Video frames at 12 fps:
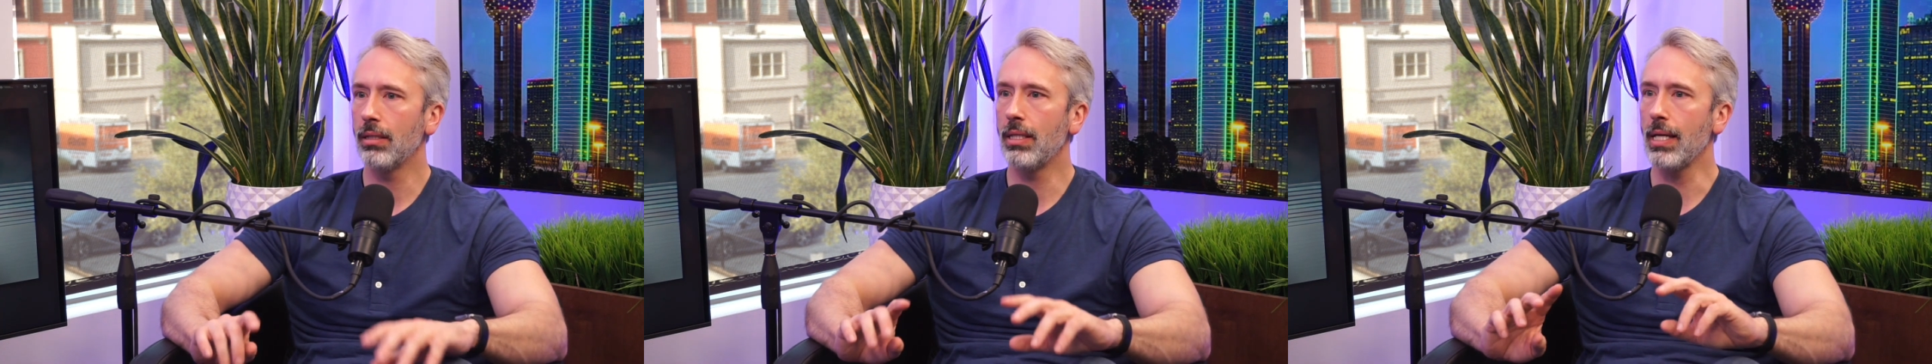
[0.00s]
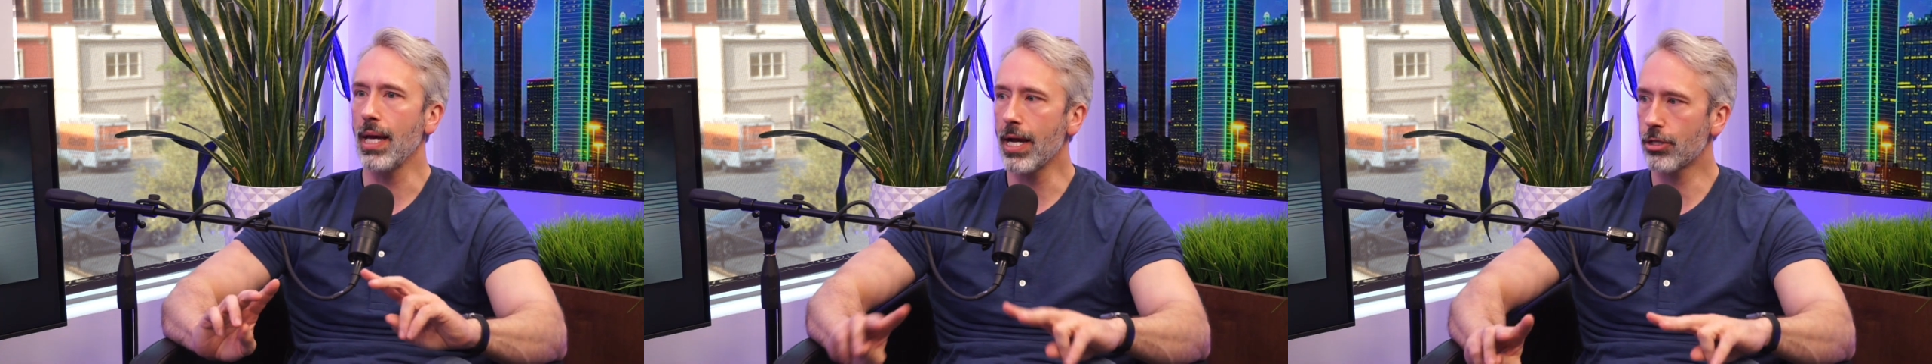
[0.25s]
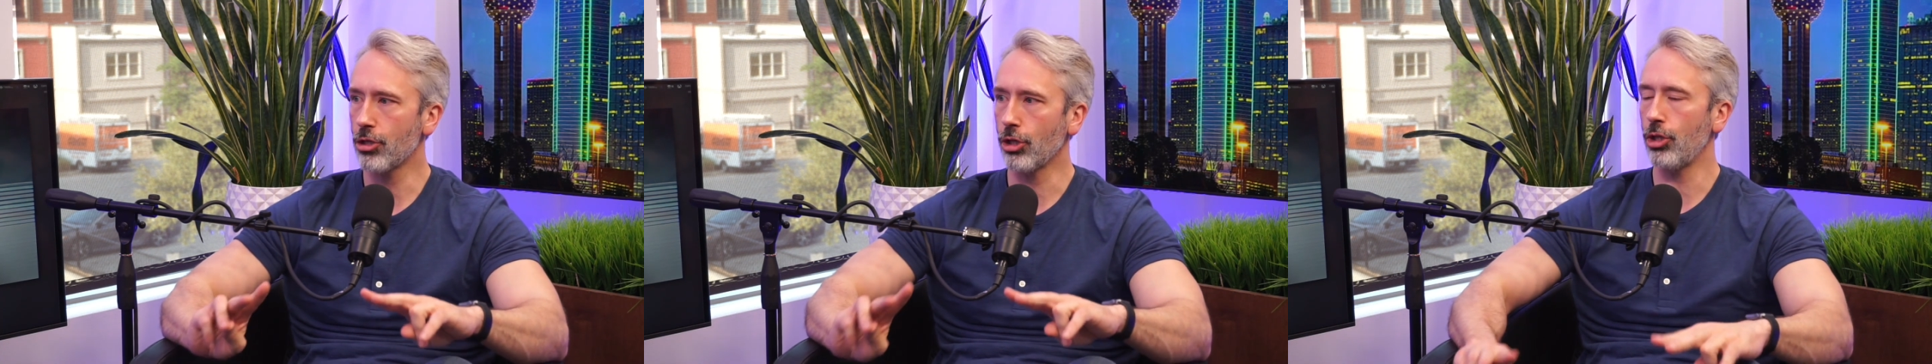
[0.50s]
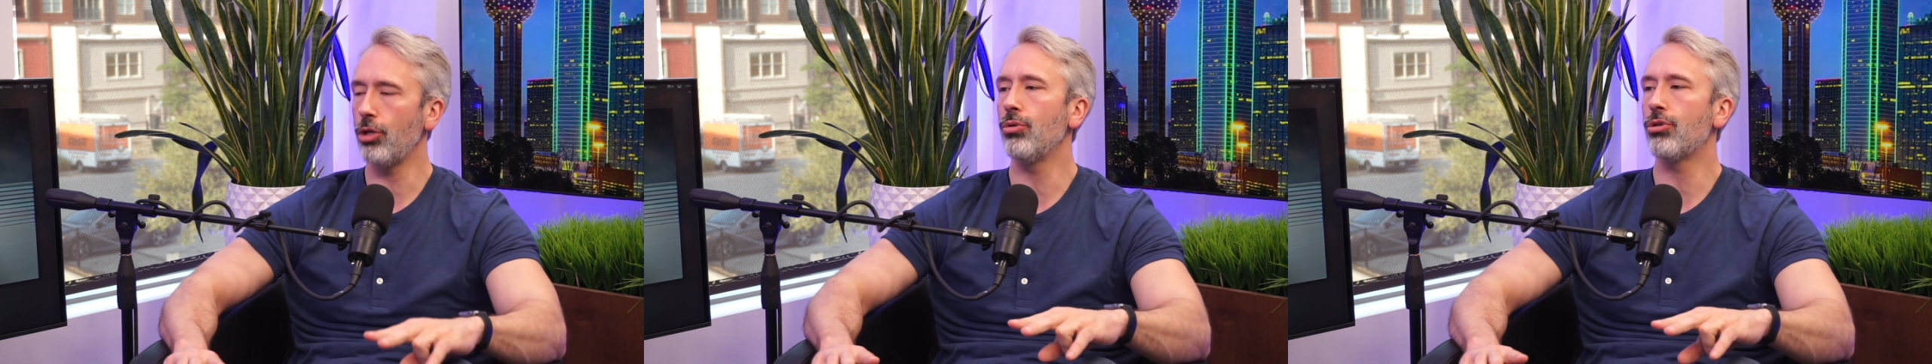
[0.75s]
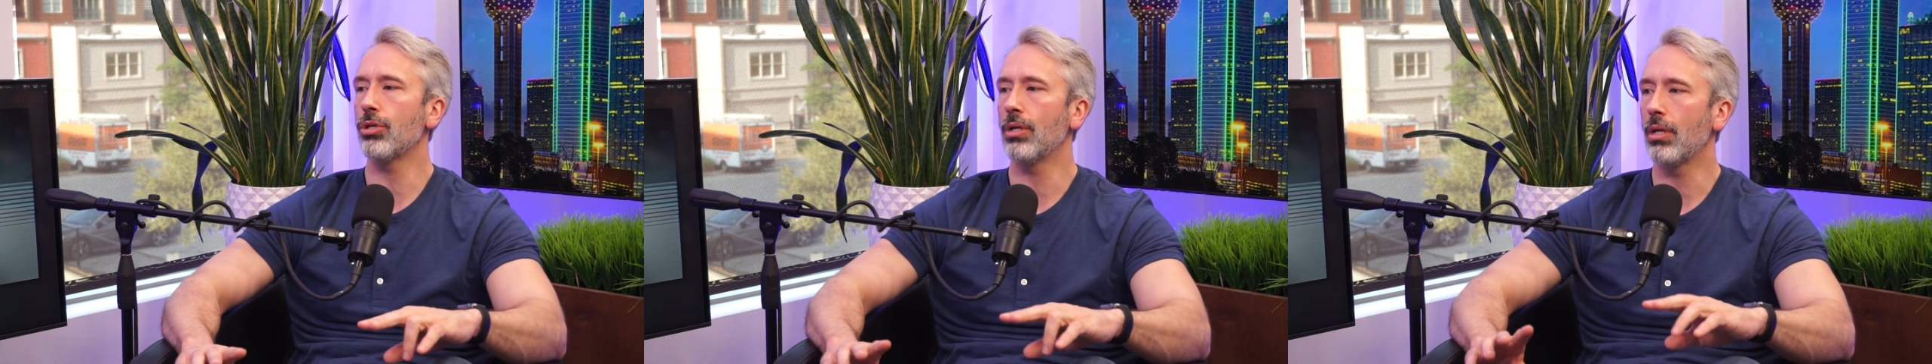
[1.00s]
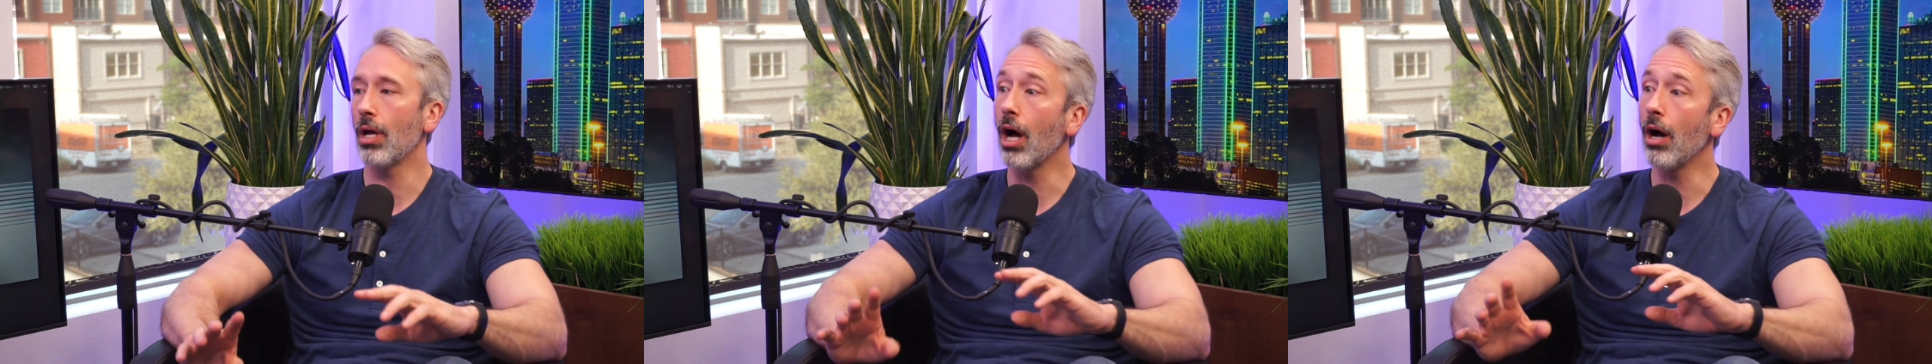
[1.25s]
the
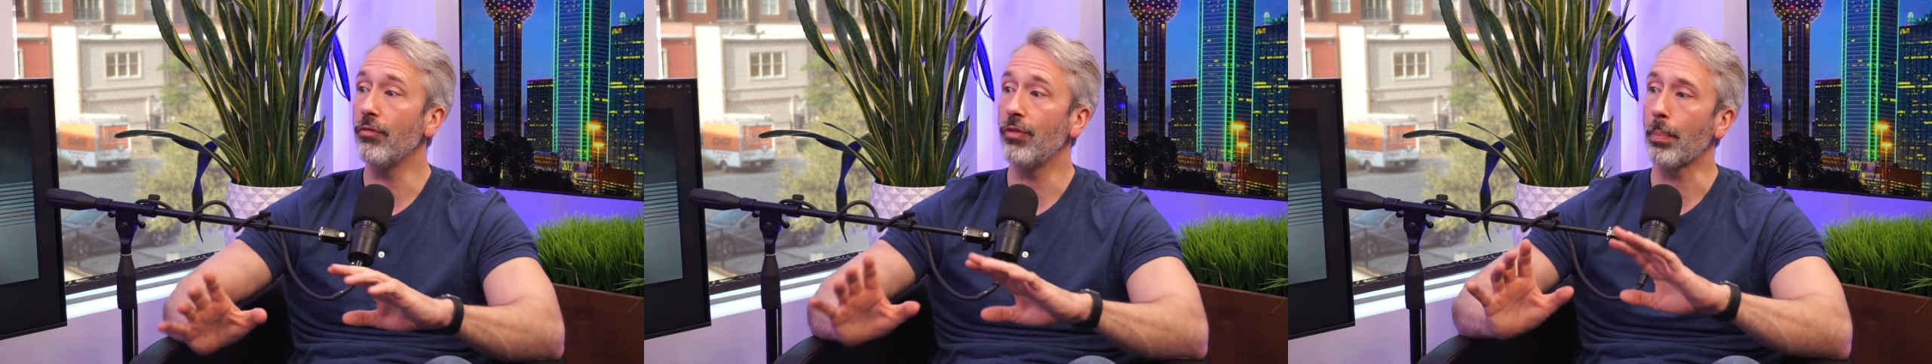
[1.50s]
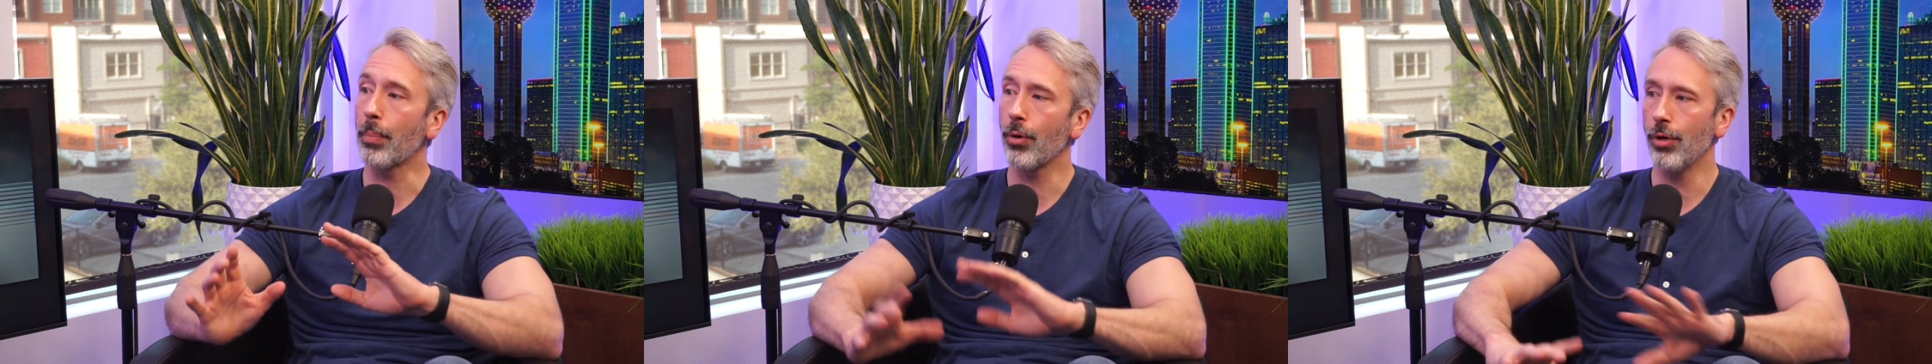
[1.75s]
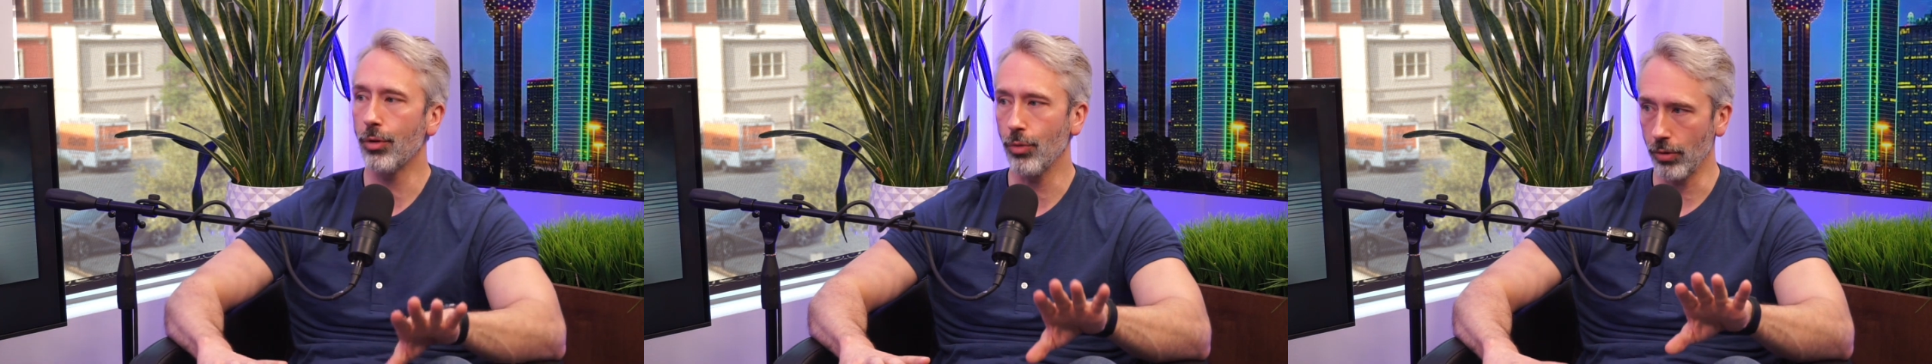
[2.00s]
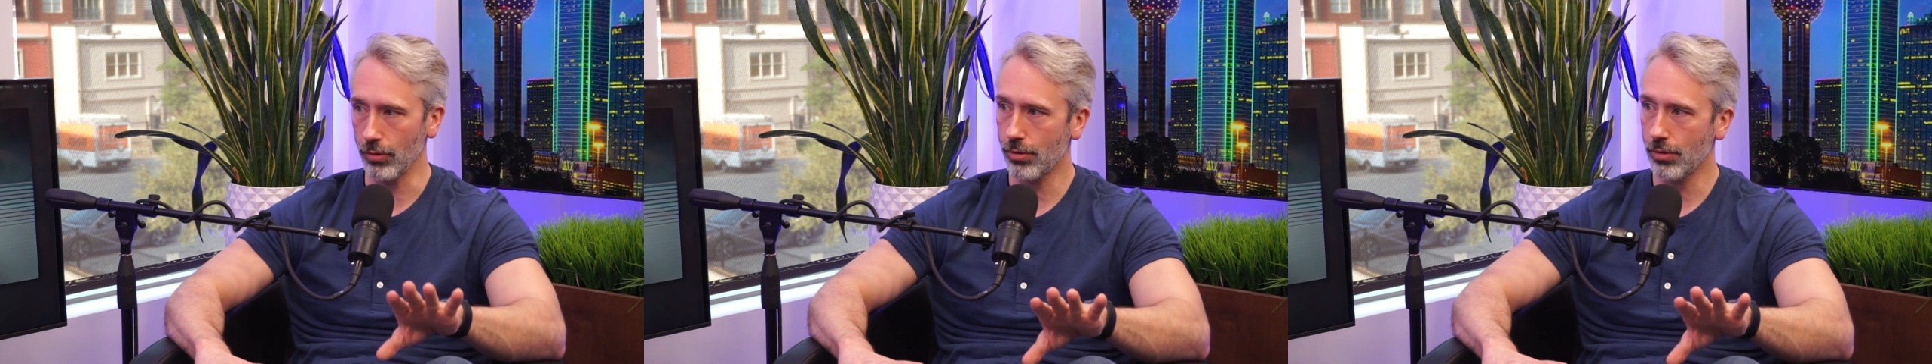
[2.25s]
execution of the prequels.